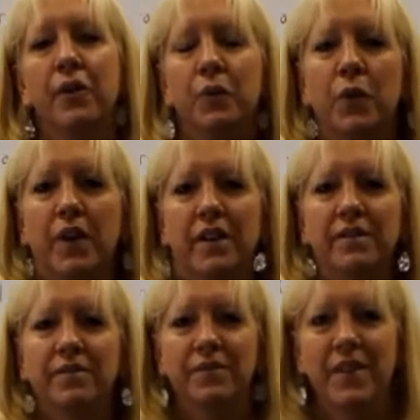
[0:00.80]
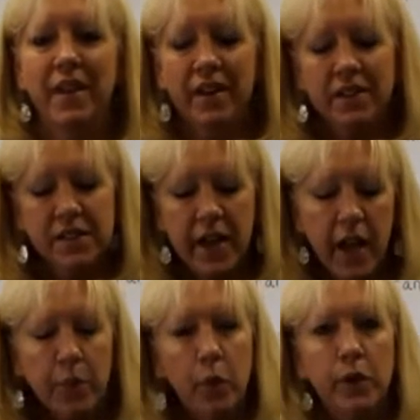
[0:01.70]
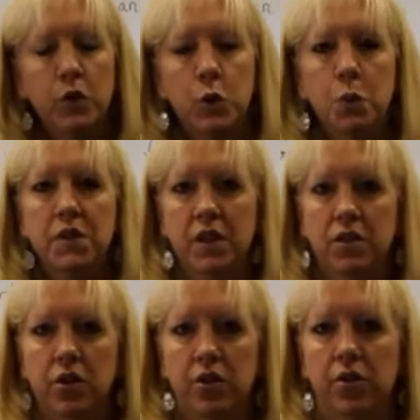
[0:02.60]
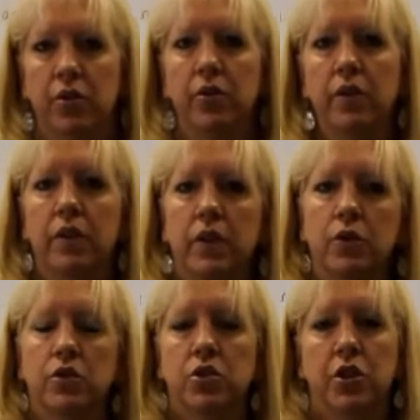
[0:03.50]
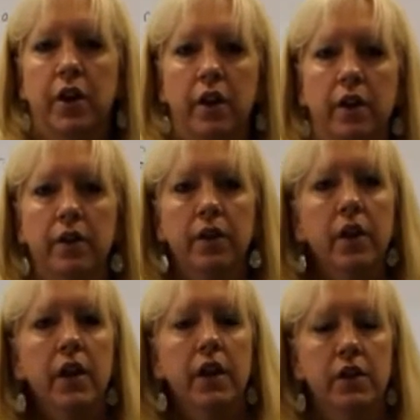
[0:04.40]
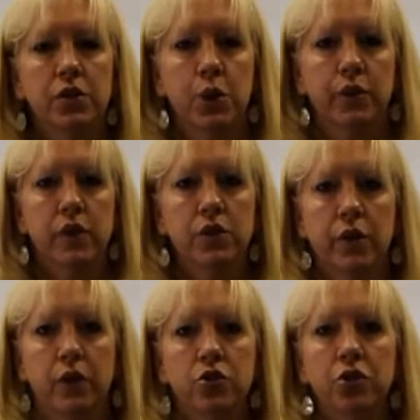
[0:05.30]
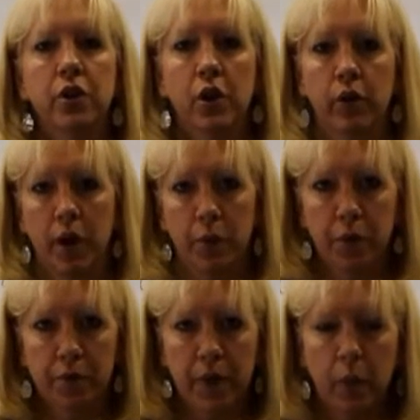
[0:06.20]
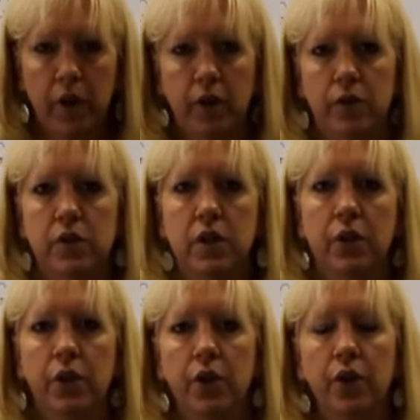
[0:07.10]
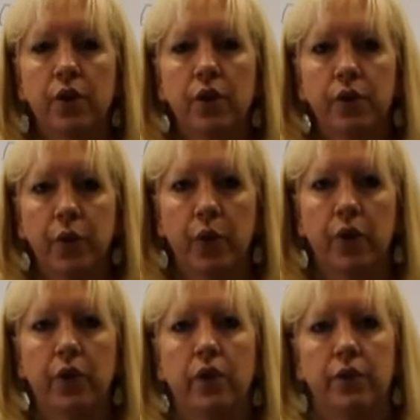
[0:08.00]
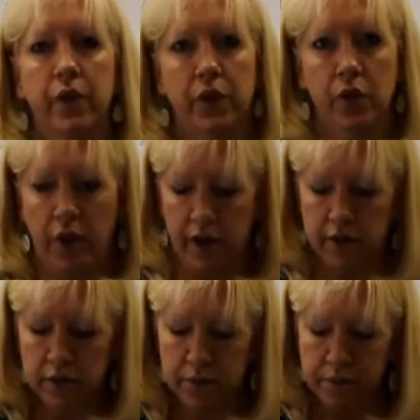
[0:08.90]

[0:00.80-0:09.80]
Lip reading: morning. Today I'm going to present to you the Christiana in service on the Shurley Grammar that we use in 3rd, 4th, and 5th grades.